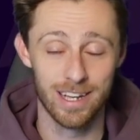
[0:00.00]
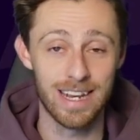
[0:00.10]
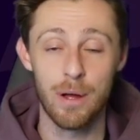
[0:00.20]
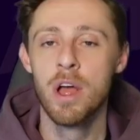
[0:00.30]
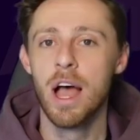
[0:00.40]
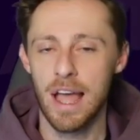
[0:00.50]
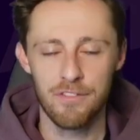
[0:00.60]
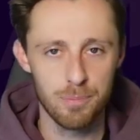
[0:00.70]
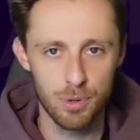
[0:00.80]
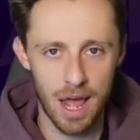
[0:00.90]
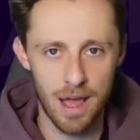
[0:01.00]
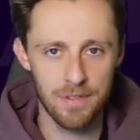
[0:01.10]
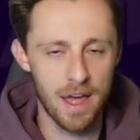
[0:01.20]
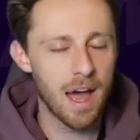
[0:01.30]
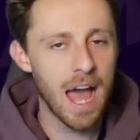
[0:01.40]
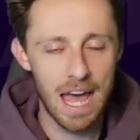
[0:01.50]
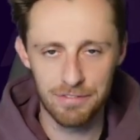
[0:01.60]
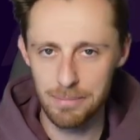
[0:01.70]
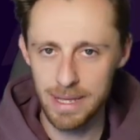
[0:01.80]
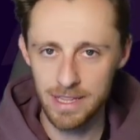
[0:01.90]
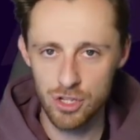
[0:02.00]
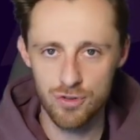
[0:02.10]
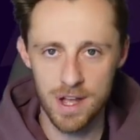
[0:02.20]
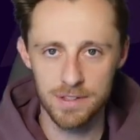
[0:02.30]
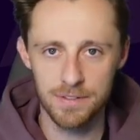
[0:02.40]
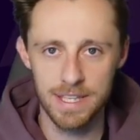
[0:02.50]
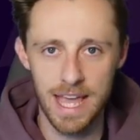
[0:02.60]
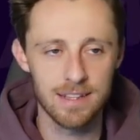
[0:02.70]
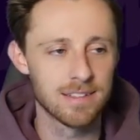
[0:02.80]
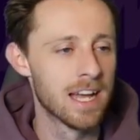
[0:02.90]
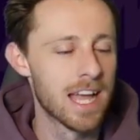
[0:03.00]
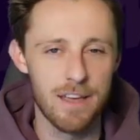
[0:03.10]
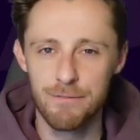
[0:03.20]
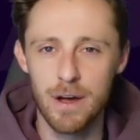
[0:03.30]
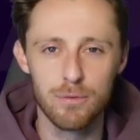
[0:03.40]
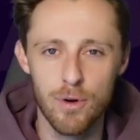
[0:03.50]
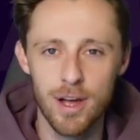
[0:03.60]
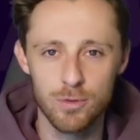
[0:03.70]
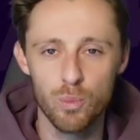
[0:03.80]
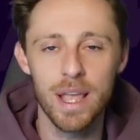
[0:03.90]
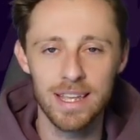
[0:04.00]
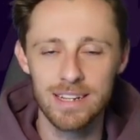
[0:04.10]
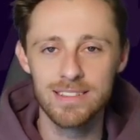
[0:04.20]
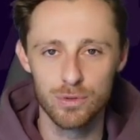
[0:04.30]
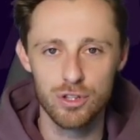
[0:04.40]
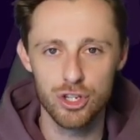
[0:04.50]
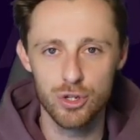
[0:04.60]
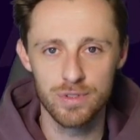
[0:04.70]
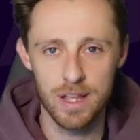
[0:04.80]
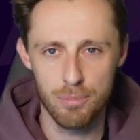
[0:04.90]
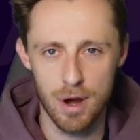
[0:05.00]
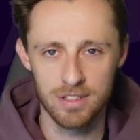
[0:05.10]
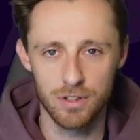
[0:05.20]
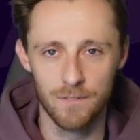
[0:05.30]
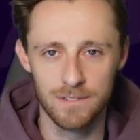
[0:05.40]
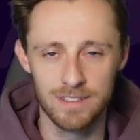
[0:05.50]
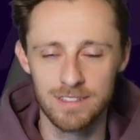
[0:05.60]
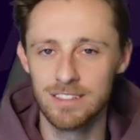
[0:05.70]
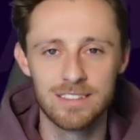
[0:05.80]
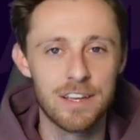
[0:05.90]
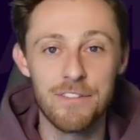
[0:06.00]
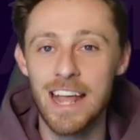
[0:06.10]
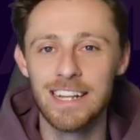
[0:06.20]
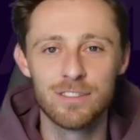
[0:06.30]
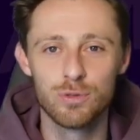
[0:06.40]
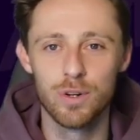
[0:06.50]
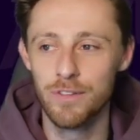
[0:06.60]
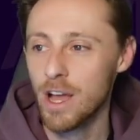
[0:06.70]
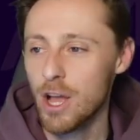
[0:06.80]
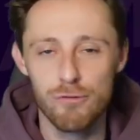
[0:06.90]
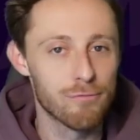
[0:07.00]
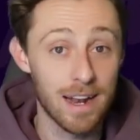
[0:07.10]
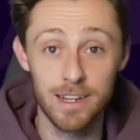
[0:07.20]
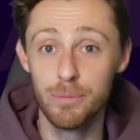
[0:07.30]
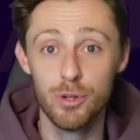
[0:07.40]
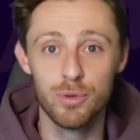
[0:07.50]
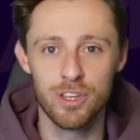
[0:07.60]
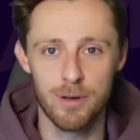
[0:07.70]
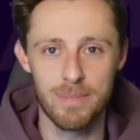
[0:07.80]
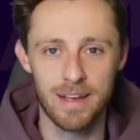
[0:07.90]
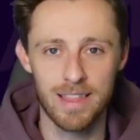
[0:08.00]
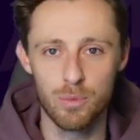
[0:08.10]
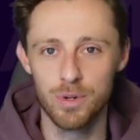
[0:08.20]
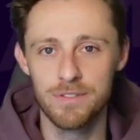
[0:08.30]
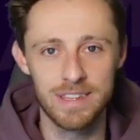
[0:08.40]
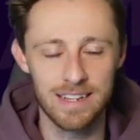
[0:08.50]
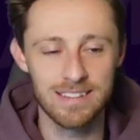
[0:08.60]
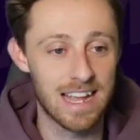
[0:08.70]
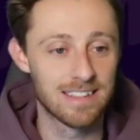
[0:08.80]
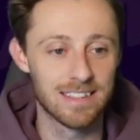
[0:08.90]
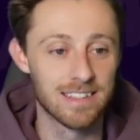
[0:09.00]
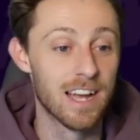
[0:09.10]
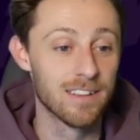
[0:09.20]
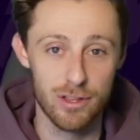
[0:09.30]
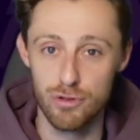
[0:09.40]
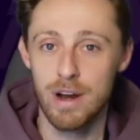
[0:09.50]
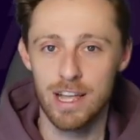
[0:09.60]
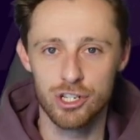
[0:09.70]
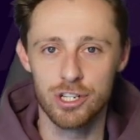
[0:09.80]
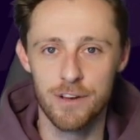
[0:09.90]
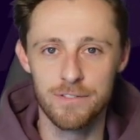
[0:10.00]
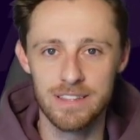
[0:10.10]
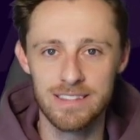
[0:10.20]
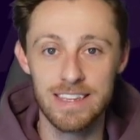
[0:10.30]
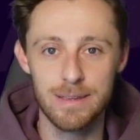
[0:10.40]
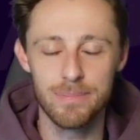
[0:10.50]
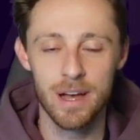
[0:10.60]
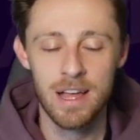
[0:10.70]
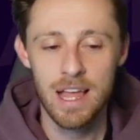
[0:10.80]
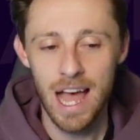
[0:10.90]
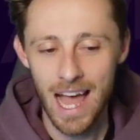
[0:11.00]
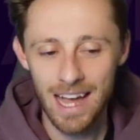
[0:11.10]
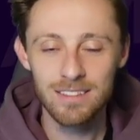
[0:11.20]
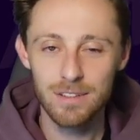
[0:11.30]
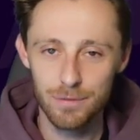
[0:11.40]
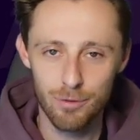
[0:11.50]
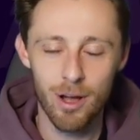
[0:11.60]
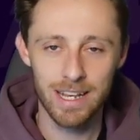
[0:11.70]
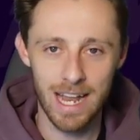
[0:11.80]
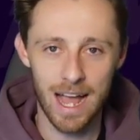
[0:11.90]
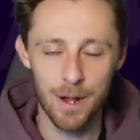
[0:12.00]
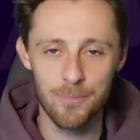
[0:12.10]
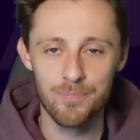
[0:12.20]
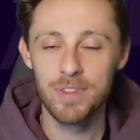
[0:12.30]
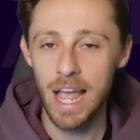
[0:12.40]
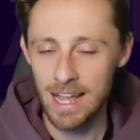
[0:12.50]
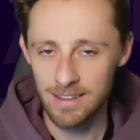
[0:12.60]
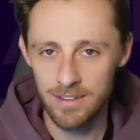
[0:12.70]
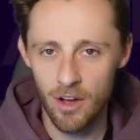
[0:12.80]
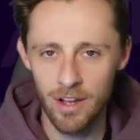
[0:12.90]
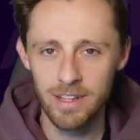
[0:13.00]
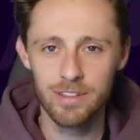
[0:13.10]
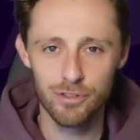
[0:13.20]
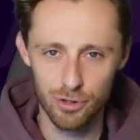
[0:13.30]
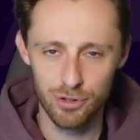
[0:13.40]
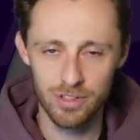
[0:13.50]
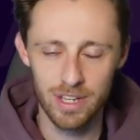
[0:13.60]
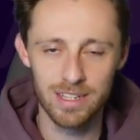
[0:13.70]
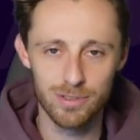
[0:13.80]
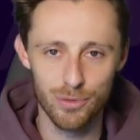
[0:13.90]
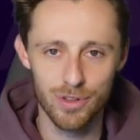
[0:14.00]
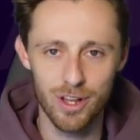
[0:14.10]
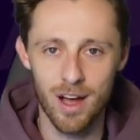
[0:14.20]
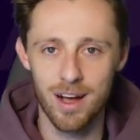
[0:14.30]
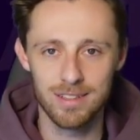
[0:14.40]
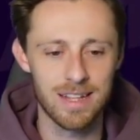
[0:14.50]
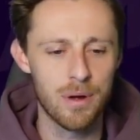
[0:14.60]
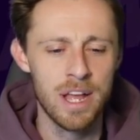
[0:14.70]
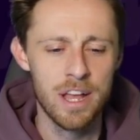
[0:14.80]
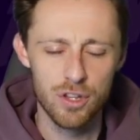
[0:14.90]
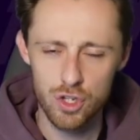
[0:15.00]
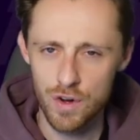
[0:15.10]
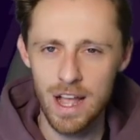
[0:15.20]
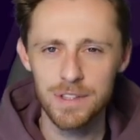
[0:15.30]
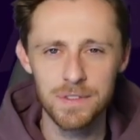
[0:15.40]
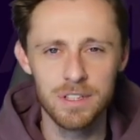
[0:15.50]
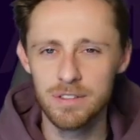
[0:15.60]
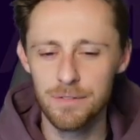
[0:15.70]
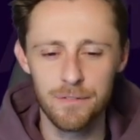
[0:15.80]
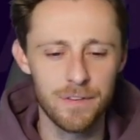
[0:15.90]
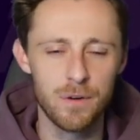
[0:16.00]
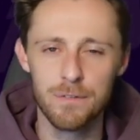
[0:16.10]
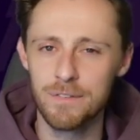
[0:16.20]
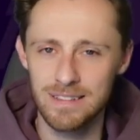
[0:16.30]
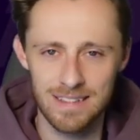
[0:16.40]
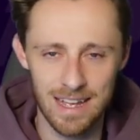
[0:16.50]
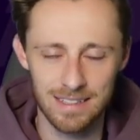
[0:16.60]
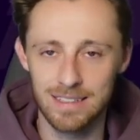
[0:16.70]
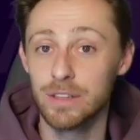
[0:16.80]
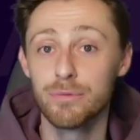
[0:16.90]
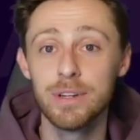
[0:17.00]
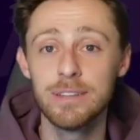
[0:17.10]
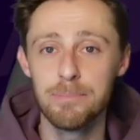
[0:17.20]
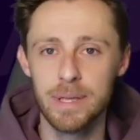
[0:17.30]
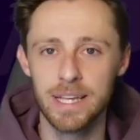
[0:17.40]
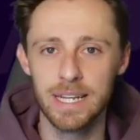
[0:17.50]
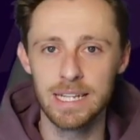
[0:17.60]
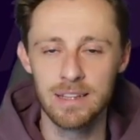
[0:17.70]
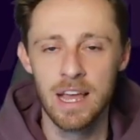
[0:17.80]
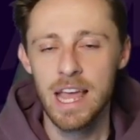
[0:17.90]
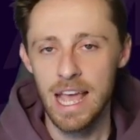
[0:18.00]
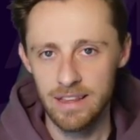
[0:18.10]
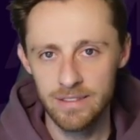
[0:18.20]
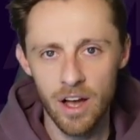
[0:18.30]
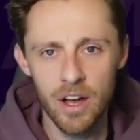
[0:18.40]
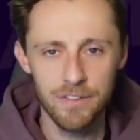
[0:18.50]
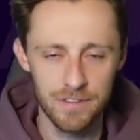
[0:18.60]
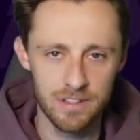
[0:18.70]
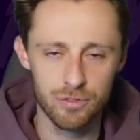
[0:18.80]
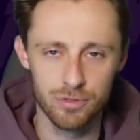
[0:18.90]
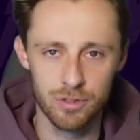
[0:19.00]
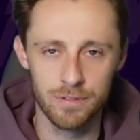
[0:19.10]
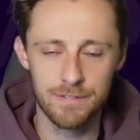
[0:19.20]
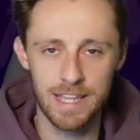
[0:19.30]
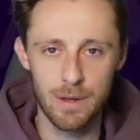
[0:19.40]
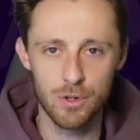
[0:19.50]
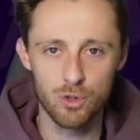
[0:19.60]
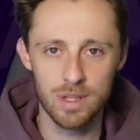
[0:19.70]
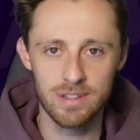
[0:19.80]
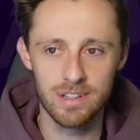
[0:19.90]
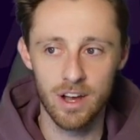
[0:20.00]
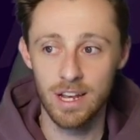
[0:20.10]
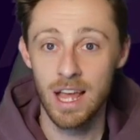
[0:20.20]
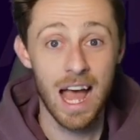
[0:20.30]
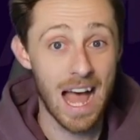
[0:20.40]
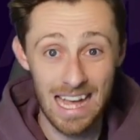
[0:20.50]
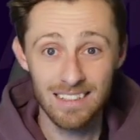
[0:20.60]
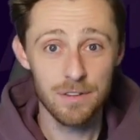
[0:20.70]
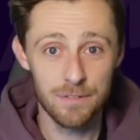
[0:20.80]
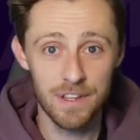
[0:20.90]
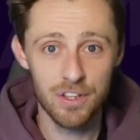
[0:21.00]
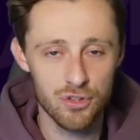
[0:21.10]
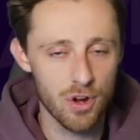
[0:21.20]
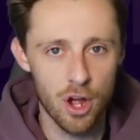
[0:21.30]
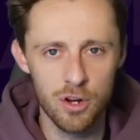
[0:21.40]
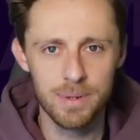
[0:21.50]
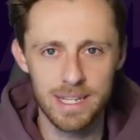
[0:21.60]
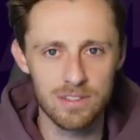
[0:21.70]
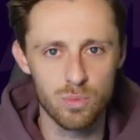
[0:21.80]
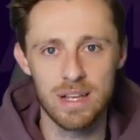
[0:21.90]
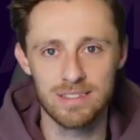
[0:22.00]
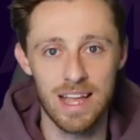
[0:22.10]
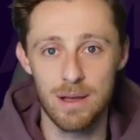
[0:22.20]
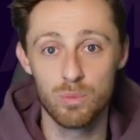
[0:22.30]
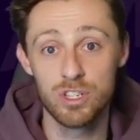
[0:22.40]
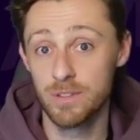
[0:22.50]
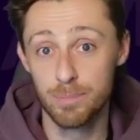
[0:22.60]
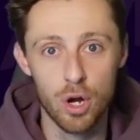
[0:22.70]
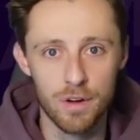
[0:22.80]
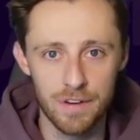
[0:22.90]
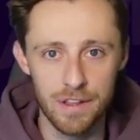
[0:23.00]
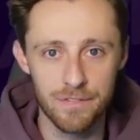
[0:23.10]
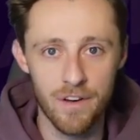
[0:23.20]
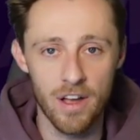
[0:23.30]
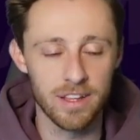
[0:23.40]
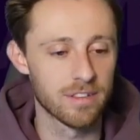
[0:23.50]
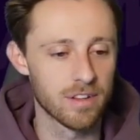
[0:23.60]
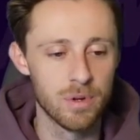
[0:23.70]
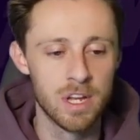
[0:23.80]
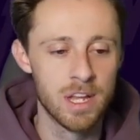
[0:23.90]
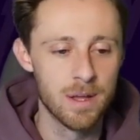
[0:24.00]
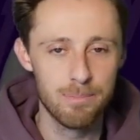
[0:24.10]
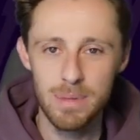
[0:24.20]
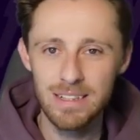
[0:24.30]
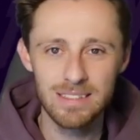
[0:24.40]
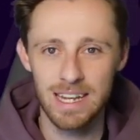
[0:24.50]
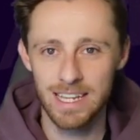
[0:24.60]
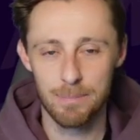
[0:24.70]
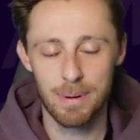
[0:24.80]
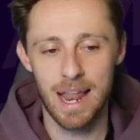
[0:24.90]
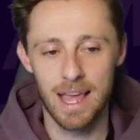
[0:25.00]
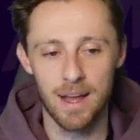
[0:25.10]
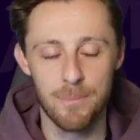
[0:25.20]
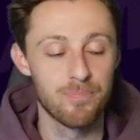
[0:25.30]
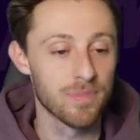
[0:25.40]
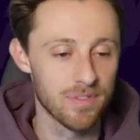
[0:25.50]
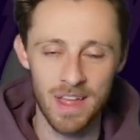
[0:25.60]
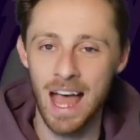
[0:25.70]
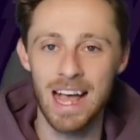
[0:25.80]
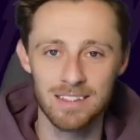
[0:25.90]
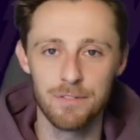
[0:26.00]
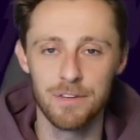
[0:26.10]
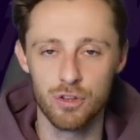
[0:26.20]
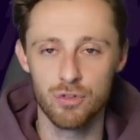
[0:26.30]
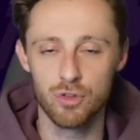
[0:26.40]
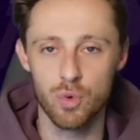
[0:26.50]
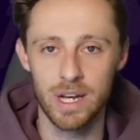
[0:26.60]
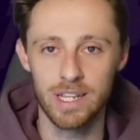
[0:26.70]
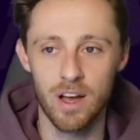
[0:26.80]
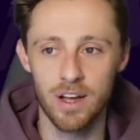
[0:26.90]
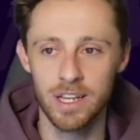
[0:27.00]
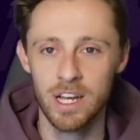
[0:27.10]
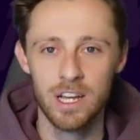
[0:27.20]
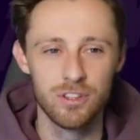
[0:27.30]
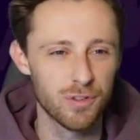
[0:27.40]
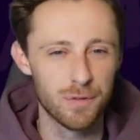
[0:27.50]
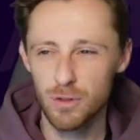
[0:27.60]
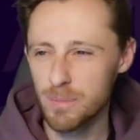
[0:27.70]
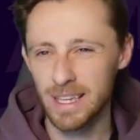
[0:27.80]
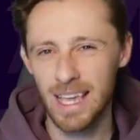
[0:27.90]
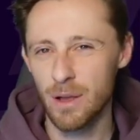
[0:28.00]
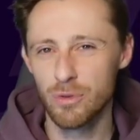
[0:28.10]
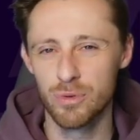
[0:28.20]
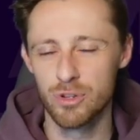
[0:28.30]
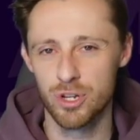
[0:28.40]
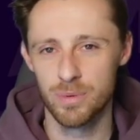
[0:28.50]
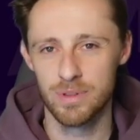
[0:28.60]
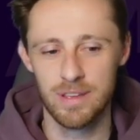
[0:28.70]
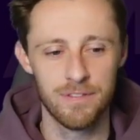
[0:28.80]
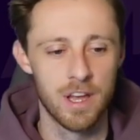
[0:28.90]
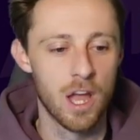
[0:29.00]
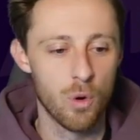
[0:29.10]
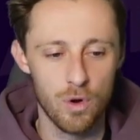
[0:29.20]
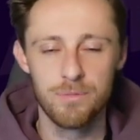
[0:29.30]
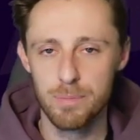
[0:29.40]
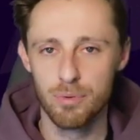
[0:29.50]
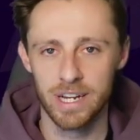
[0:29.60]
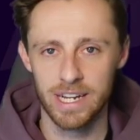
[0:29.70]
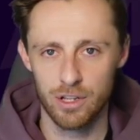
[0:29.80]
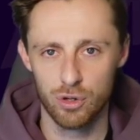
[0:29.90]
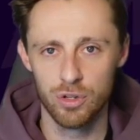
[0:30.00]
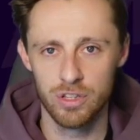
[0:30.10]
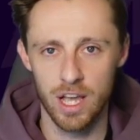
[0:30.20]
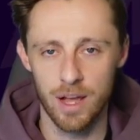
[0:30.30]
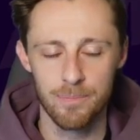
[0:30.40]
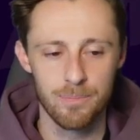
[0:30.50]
Now, I have to put out there, I haven't made the transfer yet. It felt right waiting until the Tuesday press conferences to see if any sort of random news come out that would have dictated the direction of this team. But as of right now, Ndiaye to Cunha is on the cards. Now, the transfer doesn't feel fantastic. The reason being is Ndiaye, if he does return for game week 29, has a fixture at home against West Ham, which is perfectly fine. So me selling a player that has a fixture in 29 just feels a bit counterintuitive with me bringing in Cunha.